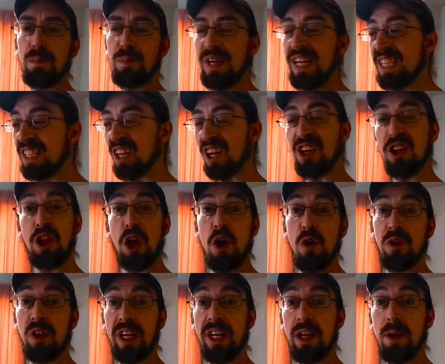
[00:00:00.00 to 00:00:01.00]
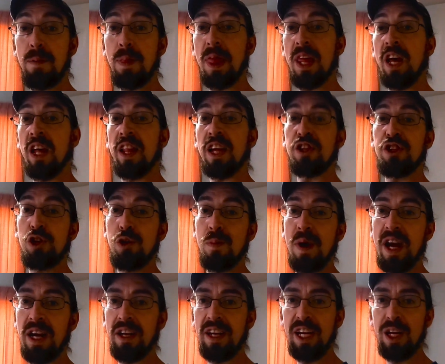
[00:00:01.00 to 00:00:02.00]
piece of clothing that you
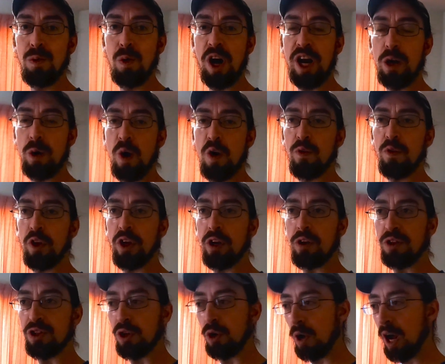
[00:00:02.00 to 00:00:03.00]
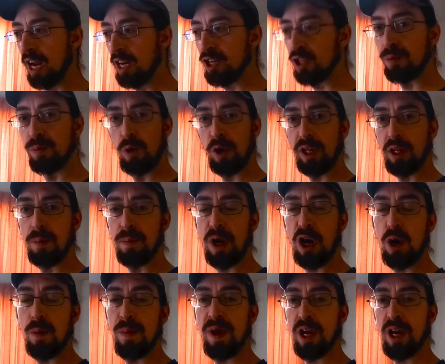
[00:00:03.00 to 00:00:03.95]
may need while you're over there. So I just bring the bare